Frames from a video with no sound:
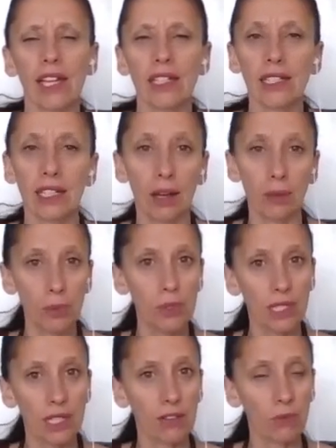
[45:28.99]
couples
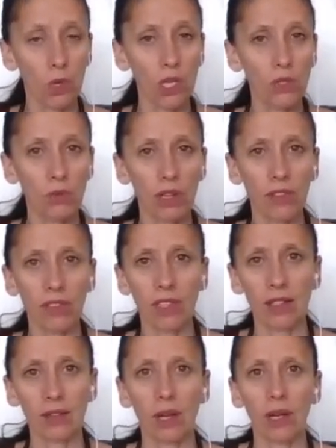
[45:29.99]
that I've worked with that
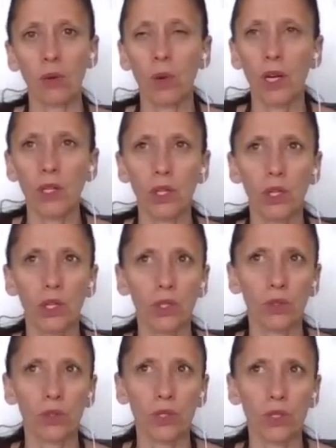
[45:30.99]
I know one girl,
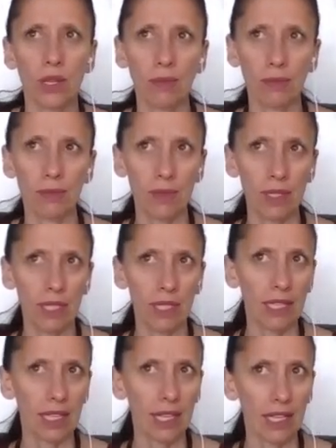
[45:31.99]

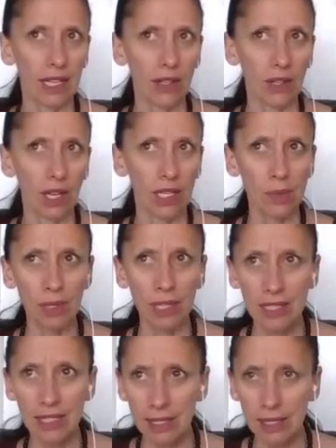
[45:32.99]
her husband
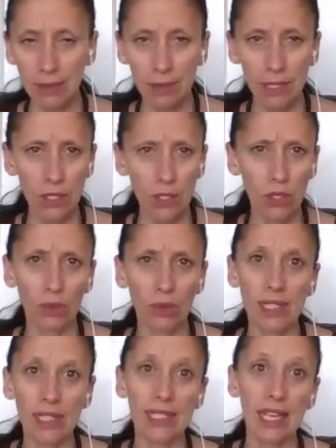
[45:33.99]
had said something to her, it was
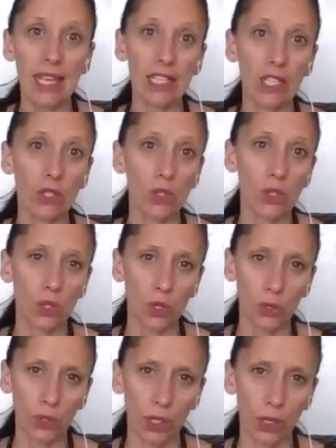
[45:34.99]
like 10 years
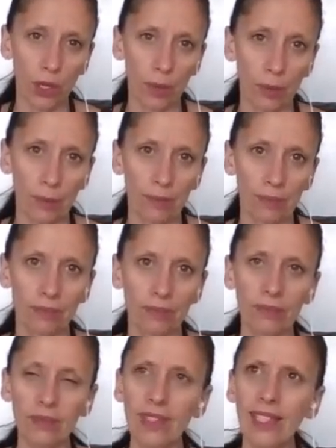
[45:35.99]
earlier,
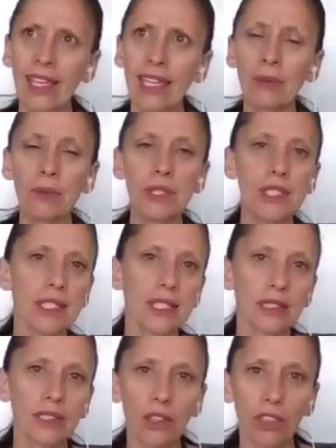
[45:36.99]
and it was
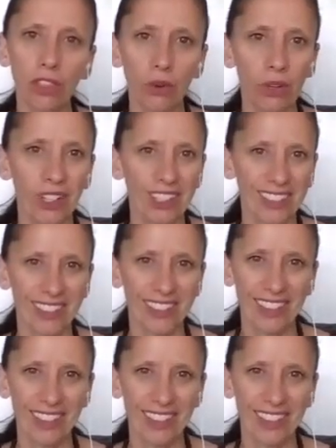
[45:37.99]
still a thorn